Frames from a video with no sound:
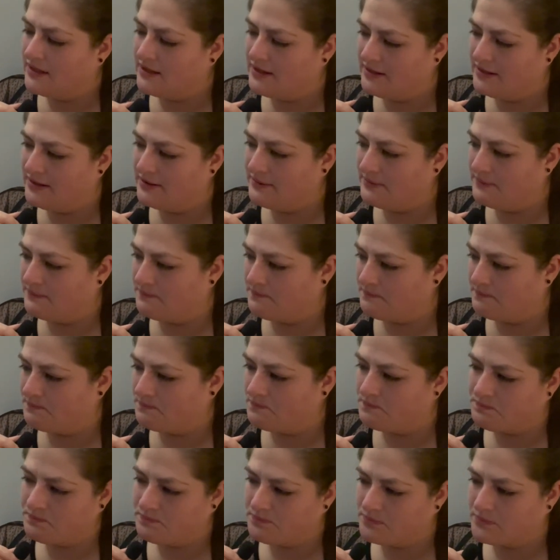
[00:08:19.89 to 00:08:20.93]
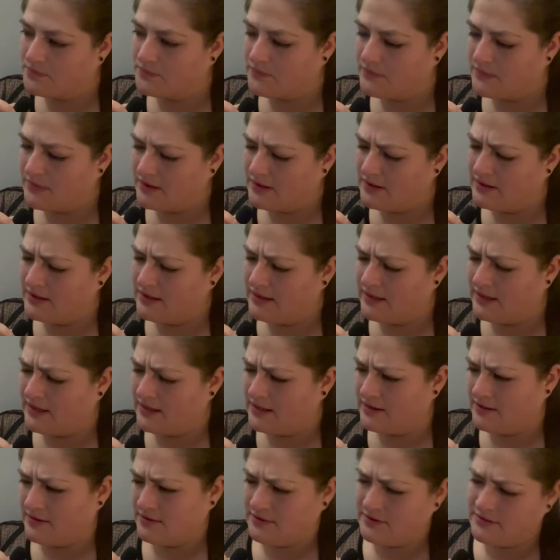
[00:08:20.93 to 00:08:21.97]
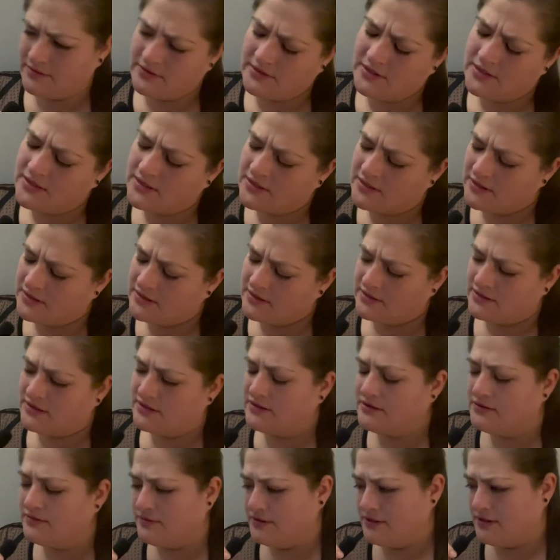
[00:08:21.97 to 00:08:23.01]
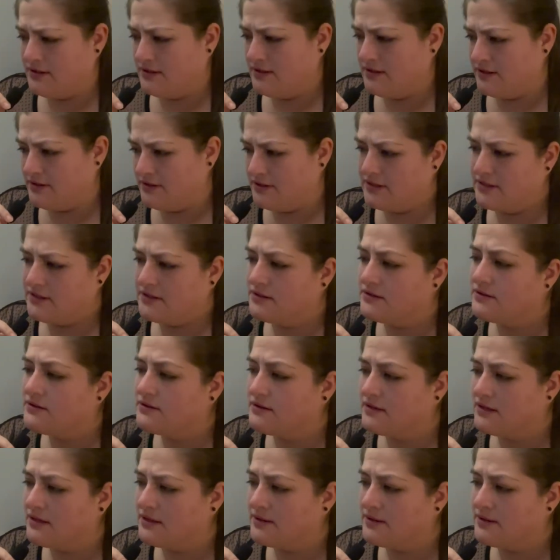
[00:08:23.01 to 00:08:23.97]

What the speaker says: And just with the lyrics,